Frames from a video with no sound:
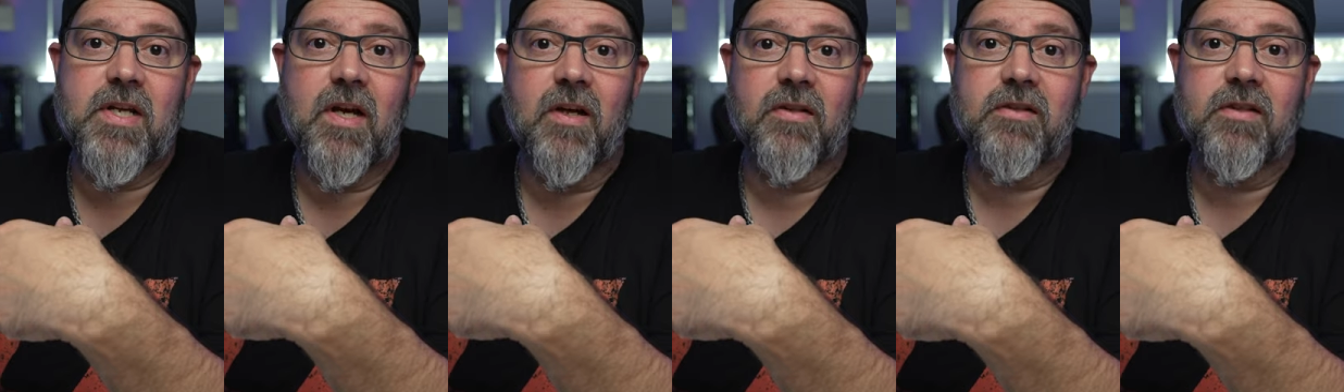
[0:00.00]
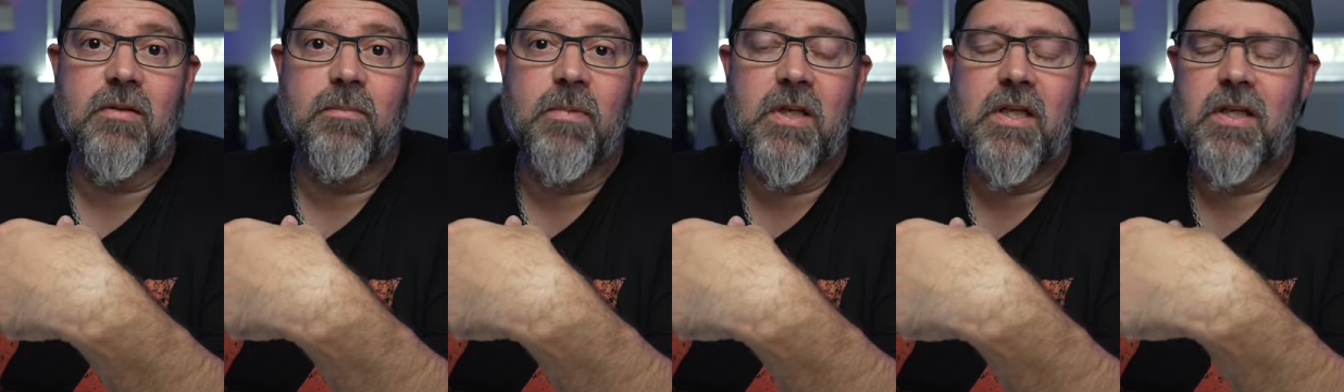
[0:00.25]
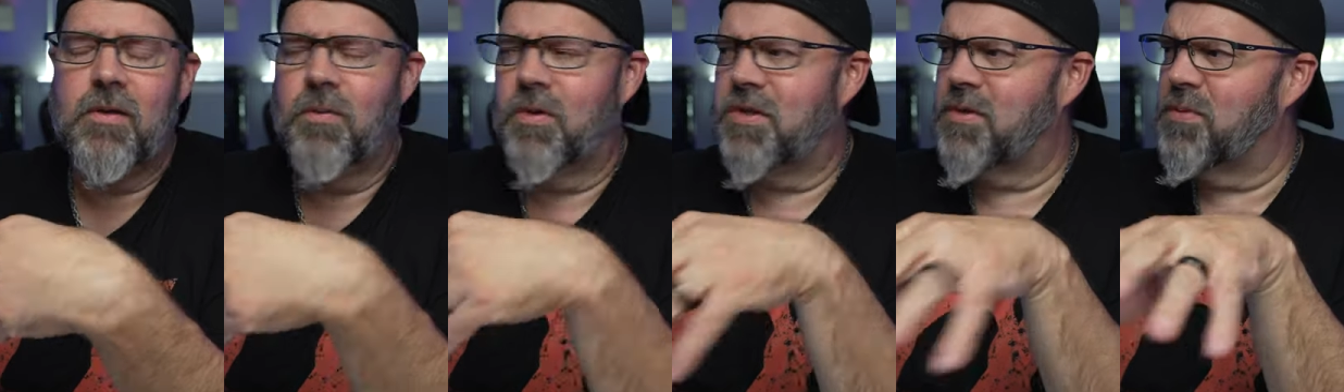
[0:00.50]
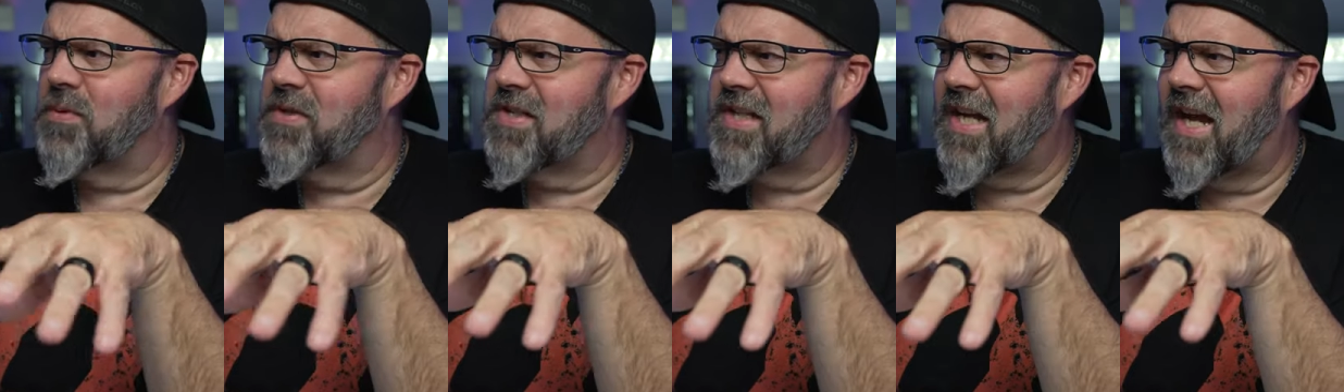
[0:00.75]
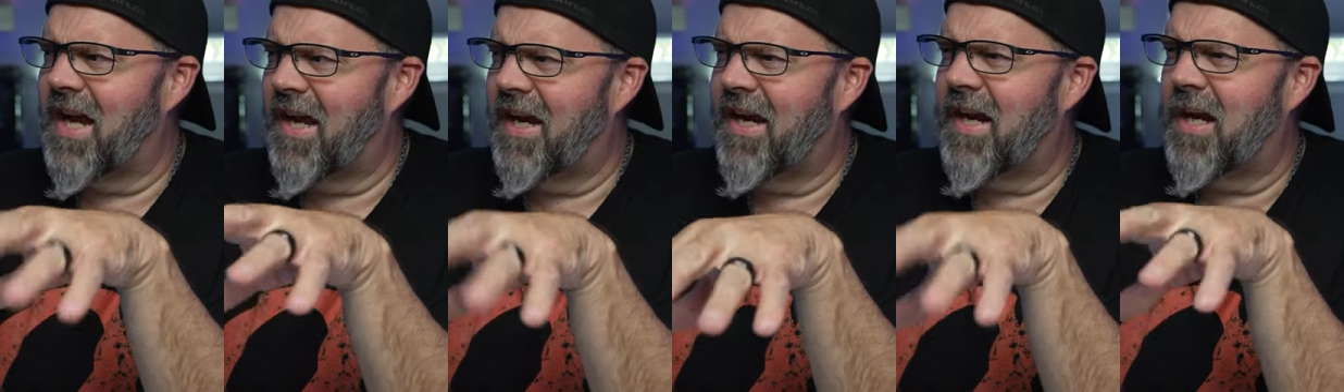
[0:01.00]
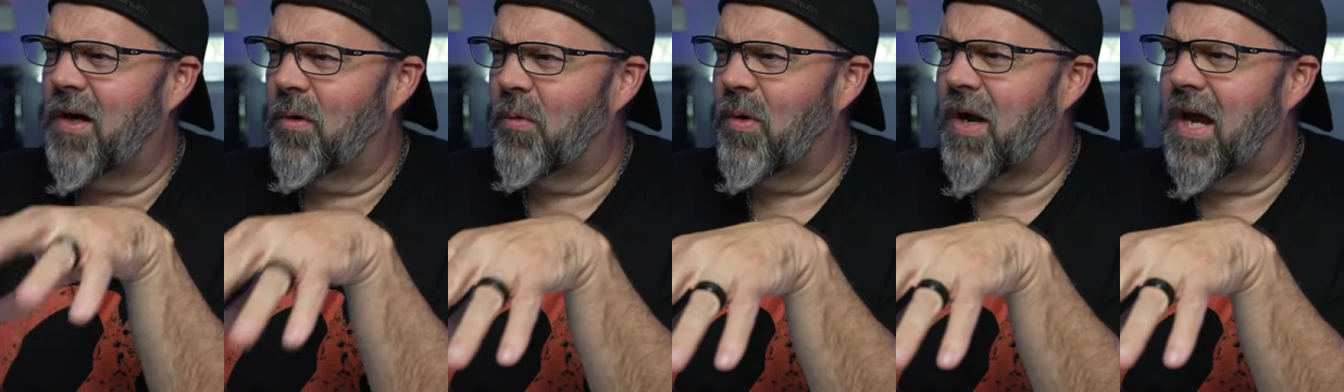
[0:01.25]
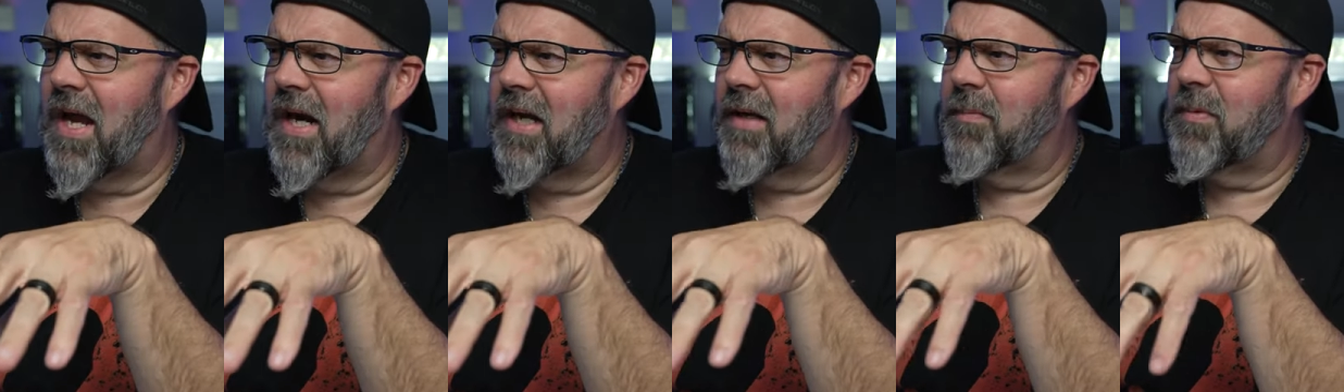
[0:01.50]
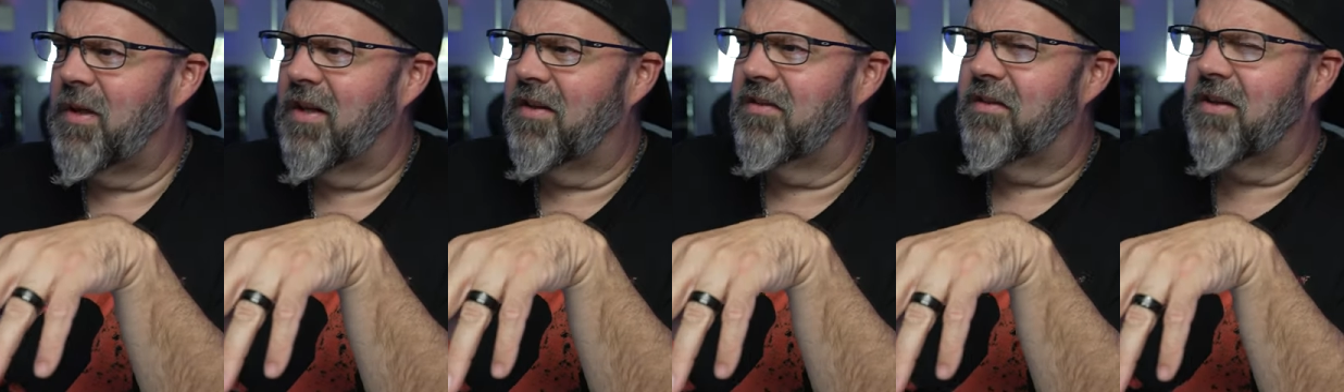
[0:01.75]
out to me, which was kind of
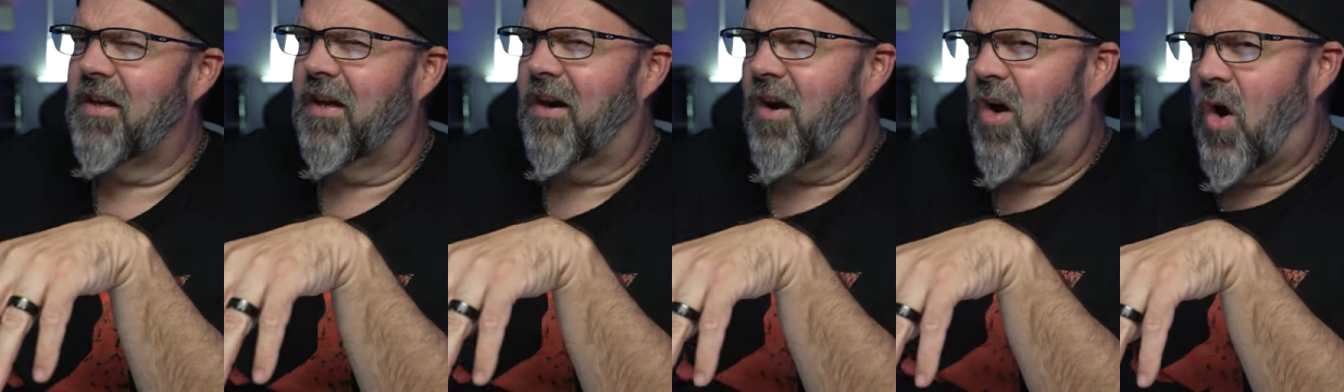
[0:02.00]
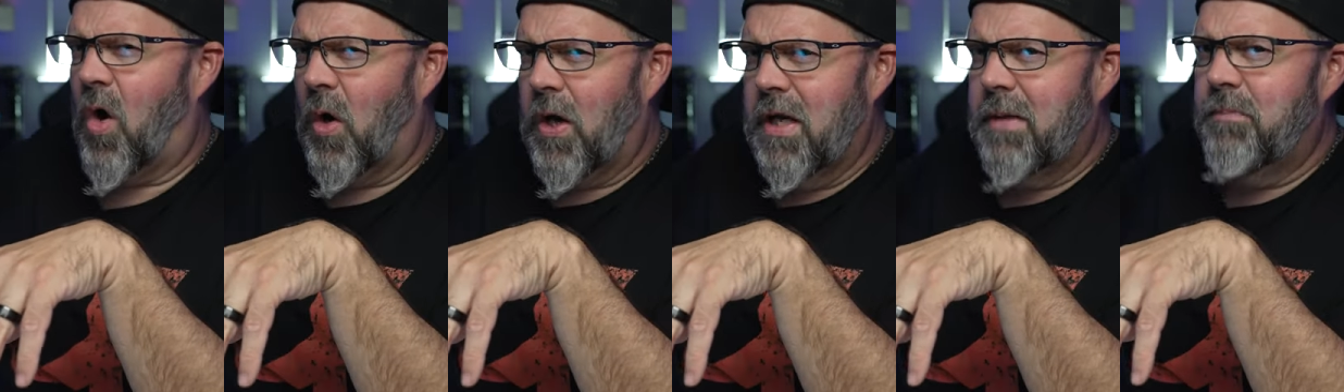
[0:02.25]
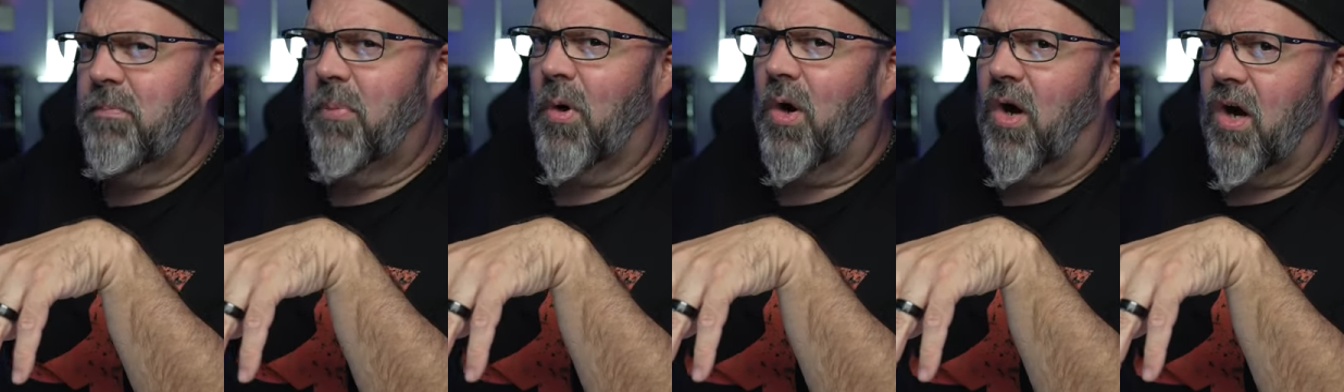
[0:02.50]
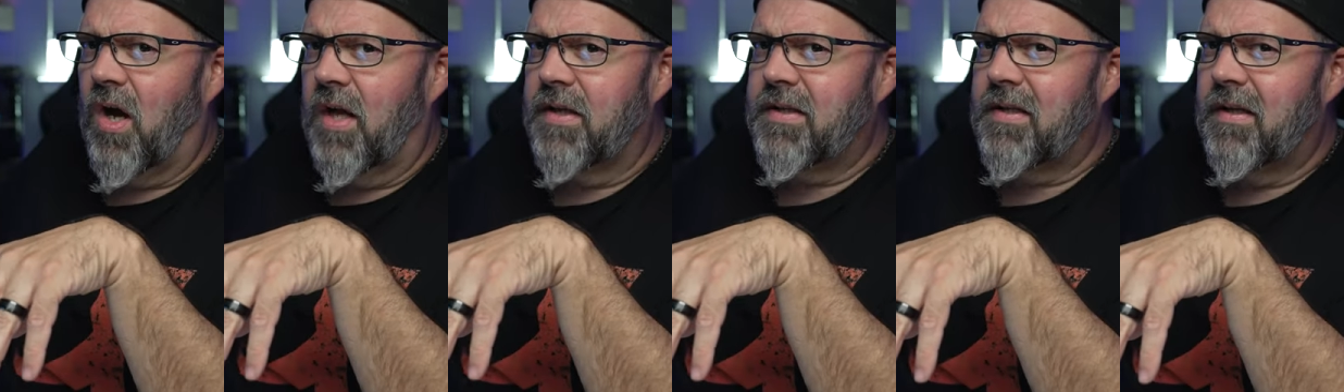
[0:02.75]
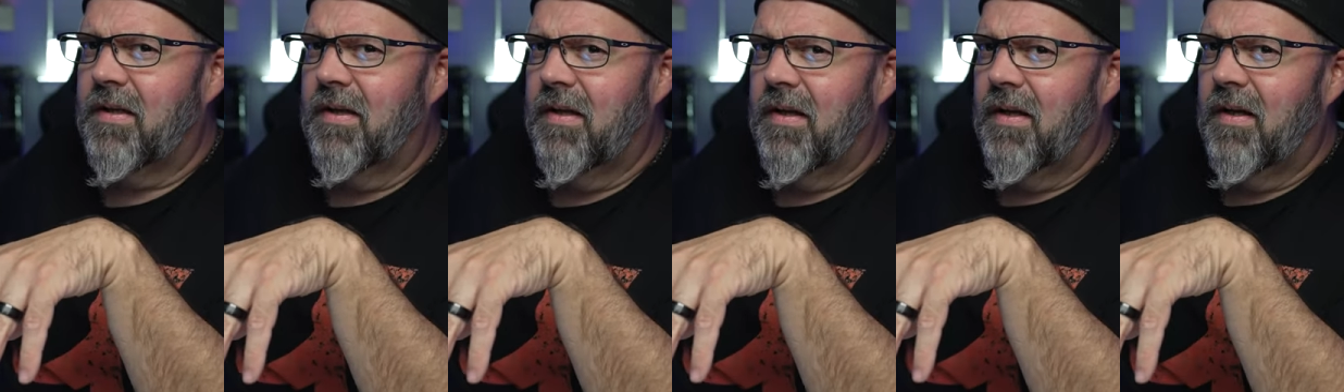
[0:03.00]
ironic because I had already bought